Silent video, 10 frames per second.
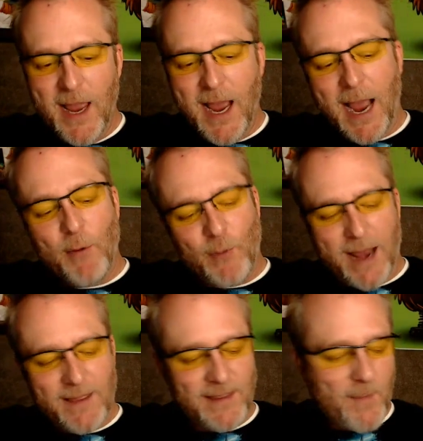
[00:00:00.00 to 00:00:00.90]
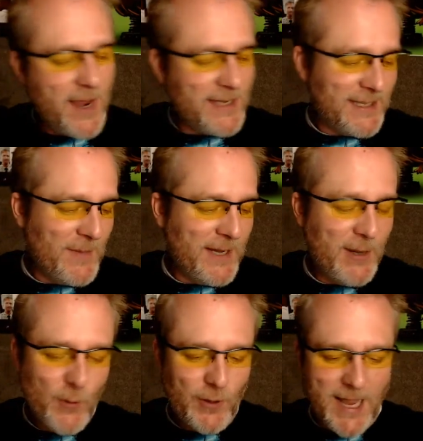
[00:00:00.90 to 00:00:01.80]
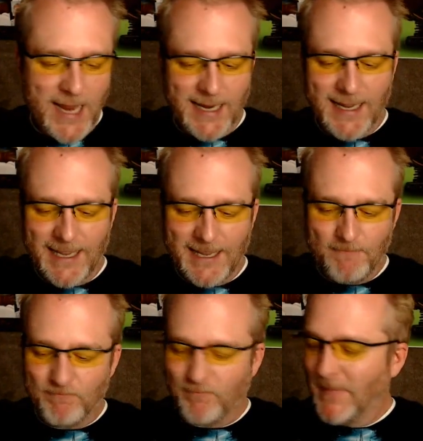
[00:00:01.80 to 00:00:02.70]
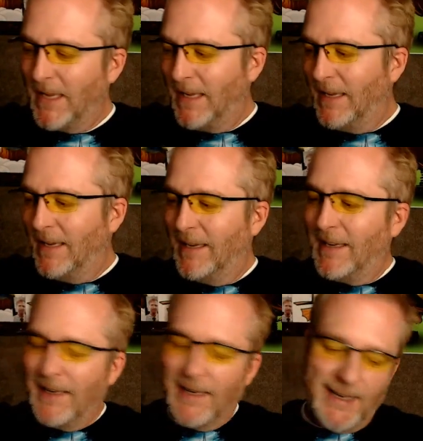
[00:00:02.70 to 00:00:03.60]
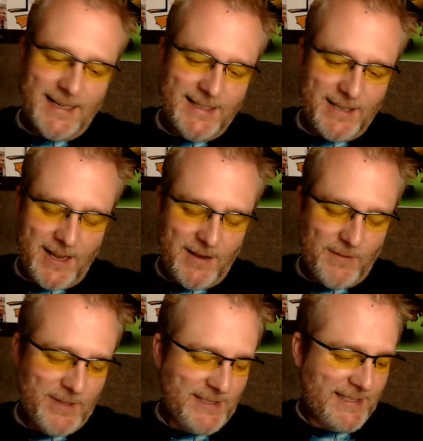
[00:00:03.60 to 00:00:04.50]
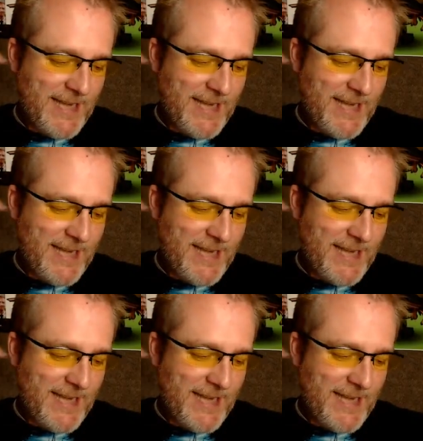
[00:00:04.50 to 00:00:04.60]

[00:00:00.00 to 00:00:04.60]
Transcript: I would rather they buy somebody cool like, um, uh, uh, what's his name?